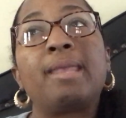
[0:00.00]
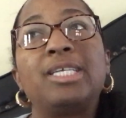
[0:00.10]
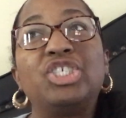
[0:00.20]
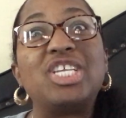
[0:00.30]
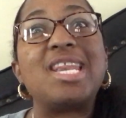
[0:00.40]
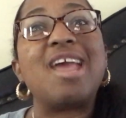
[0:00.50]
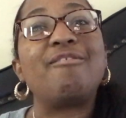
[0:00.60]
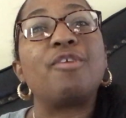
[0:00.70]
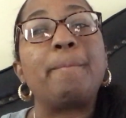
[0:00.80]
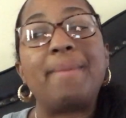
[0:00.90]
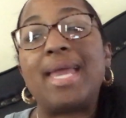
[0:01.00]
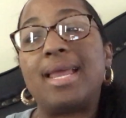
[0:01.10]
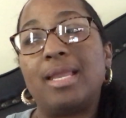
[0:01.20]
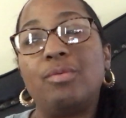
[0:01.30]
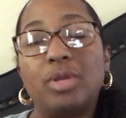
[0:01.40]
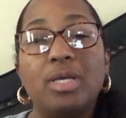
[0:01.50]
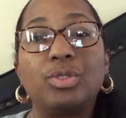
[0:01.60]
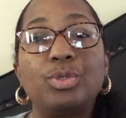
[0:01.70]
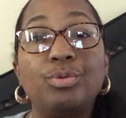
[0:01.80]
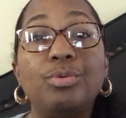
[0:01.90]
She never met anyone
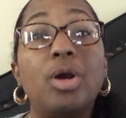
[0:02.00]
else who